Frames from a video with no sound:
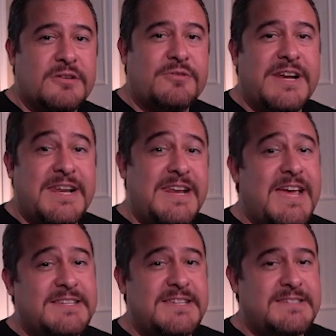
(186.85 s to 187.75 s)
gonna go ahead and
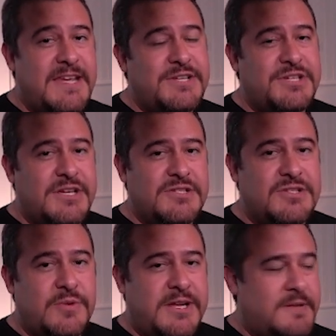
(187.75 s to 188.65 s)
SSH
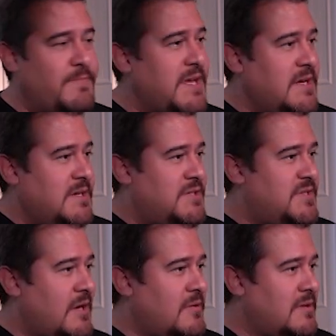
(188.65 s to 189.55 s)
into it.
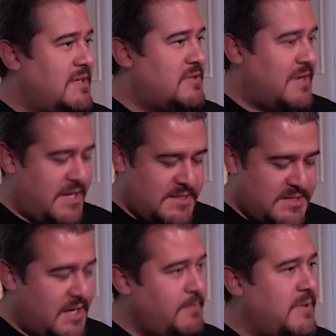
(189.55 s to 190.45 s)
So let's go ahead and
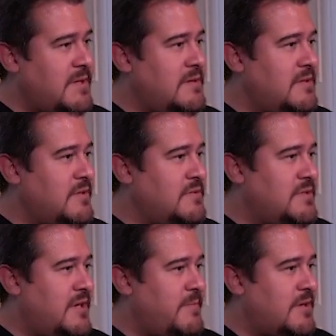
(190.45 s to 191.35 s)
type in the
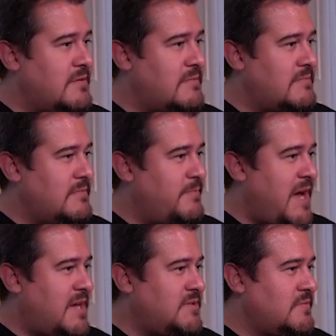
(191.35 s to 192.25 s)
username and
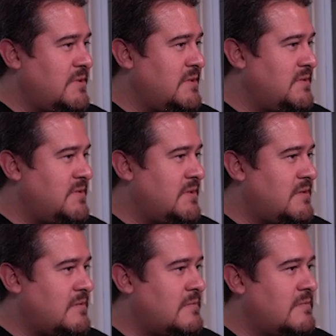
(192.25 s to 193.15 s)
password.
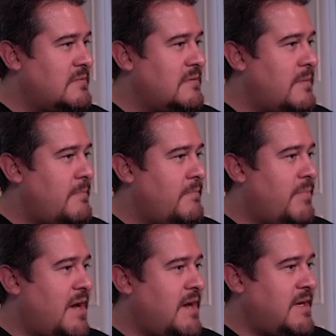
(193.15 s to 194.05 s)
So
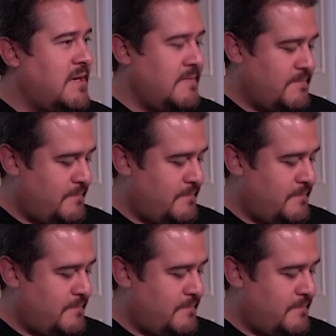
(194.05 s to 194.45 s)
Pi